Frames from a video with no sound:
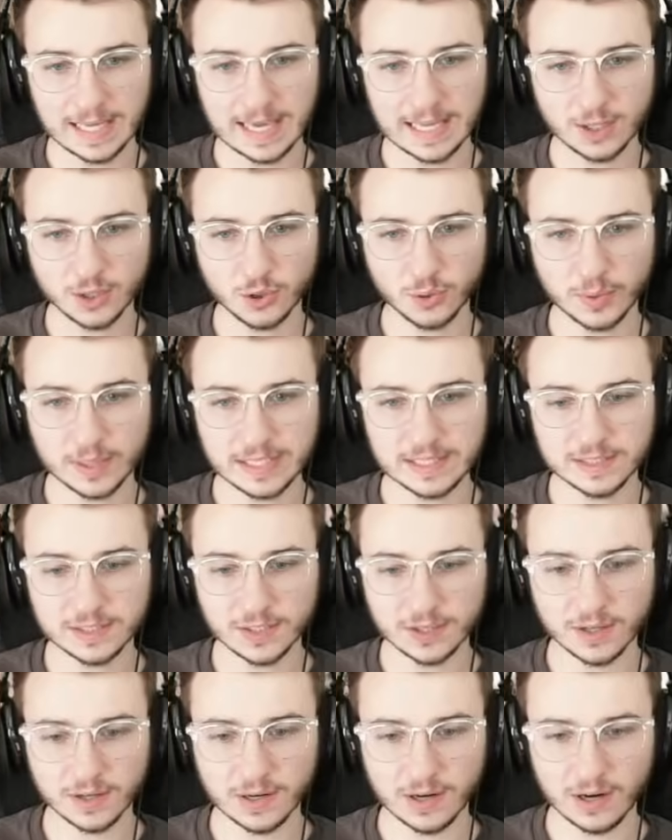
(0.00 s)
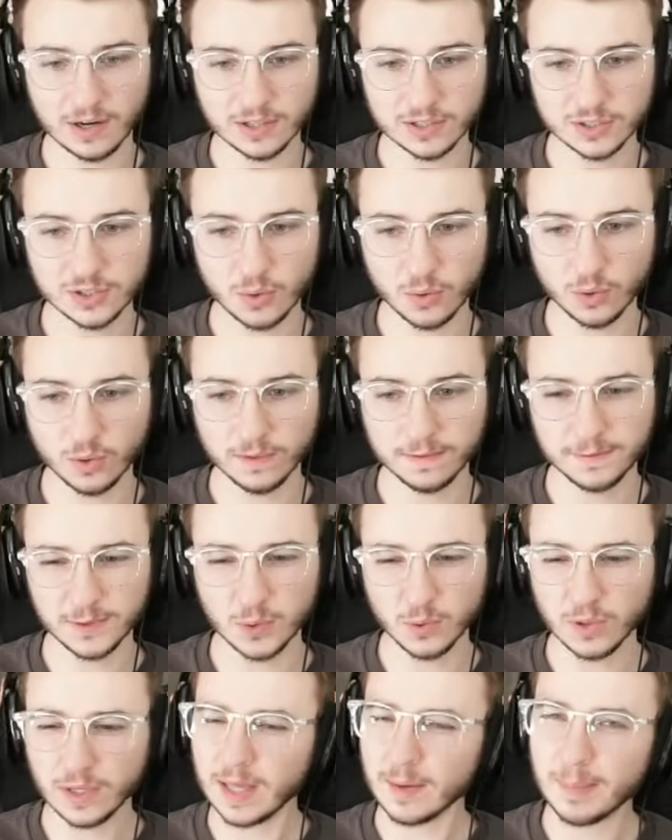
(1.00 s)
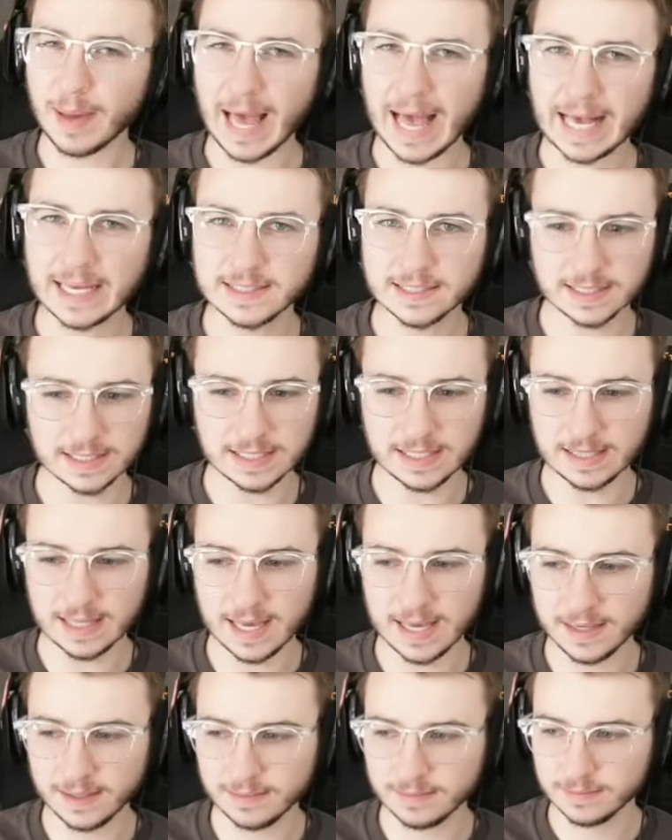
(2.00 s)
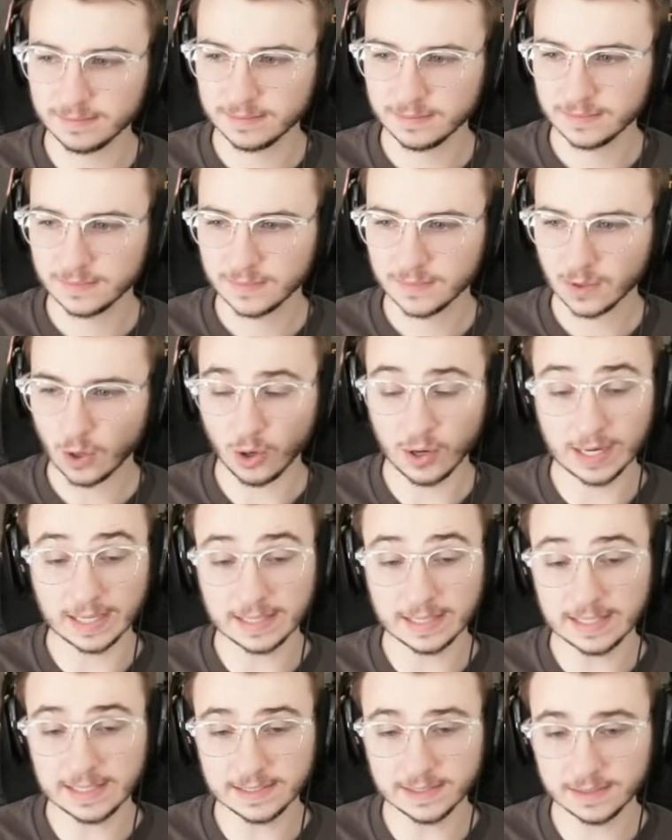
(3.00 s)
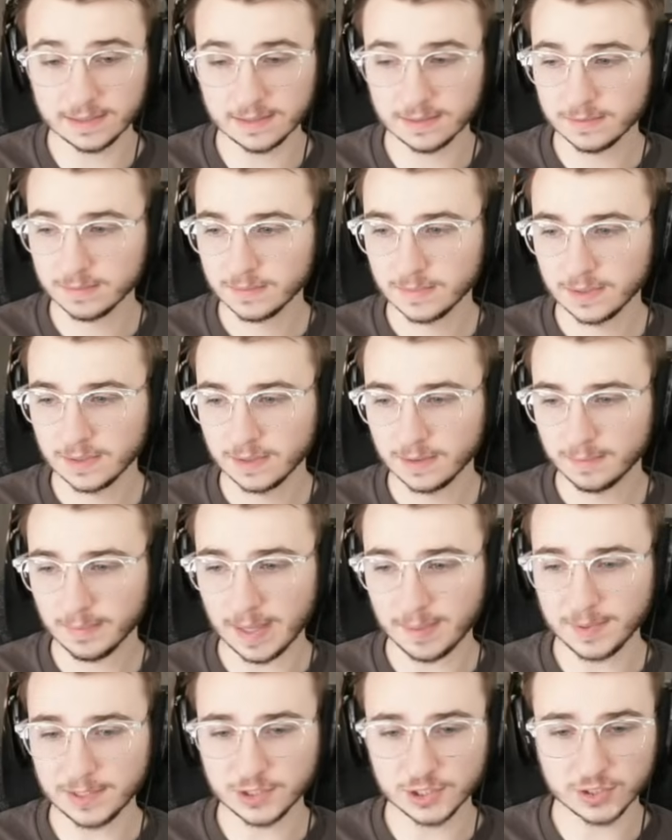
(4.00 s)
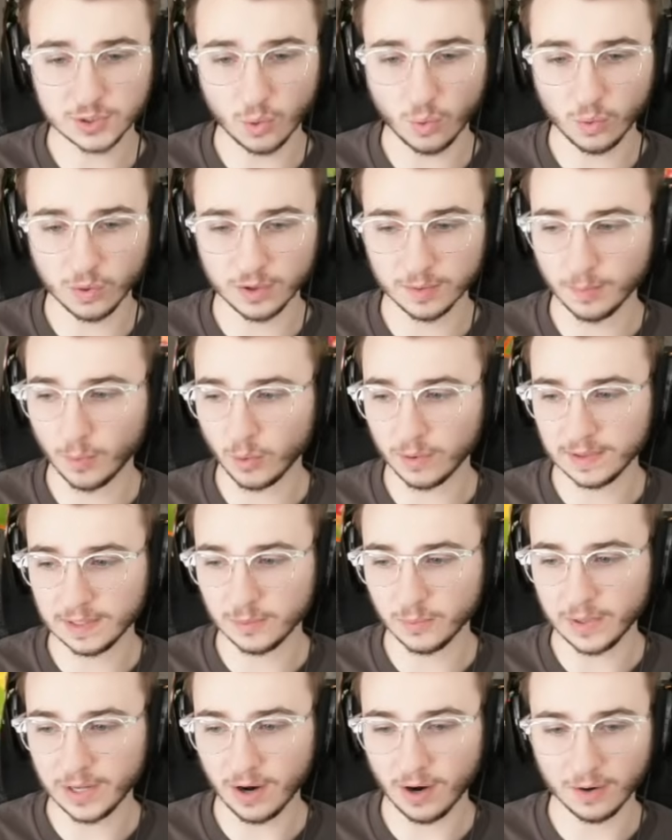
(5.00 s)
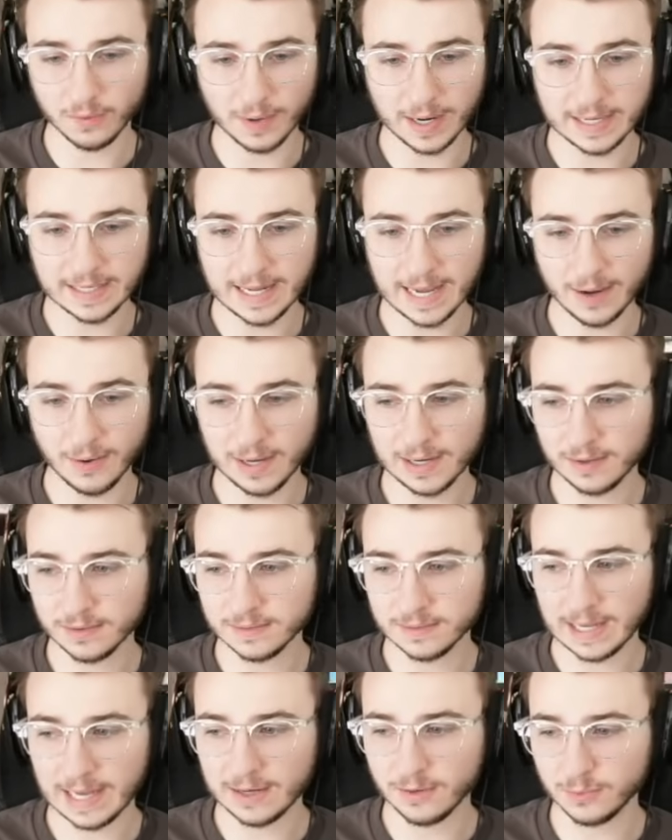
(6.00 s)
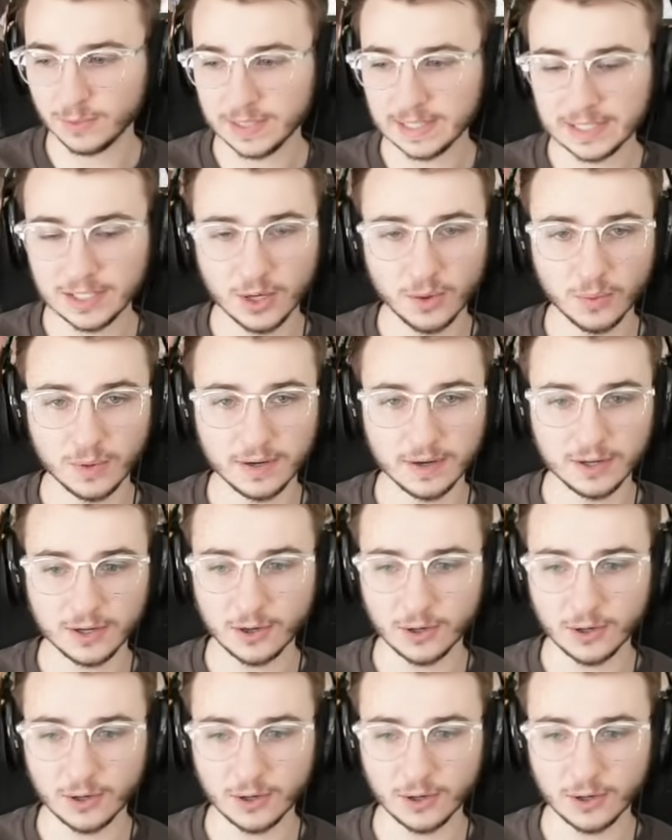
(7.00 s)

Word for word: increase our, our total fuel capacity then, or at least maybe just order more than we are right now. I don't I don't really know what our